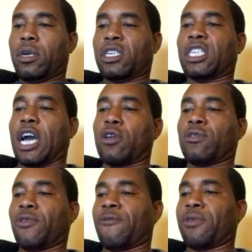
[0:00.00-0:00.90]
Castano's
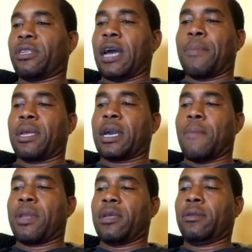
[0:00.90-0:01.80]
front foot dominant
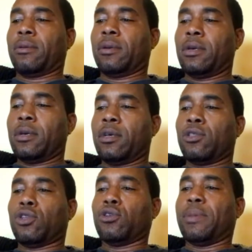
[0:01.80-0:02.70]
coming in.
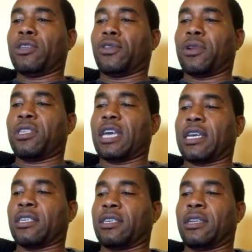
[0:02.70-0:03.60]
2 minutes, 30
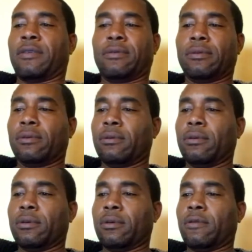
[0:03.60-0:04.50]
seconds in the
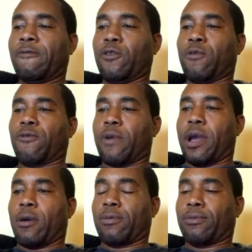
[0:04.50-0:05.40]
fourth round.